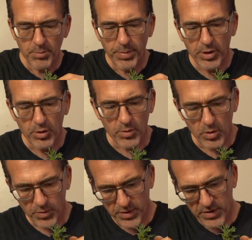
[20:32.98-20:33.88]
better
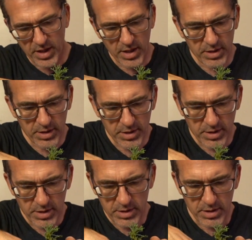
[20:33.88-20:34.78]
growth in the end.
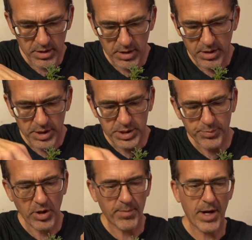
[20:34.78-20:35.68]
Spread them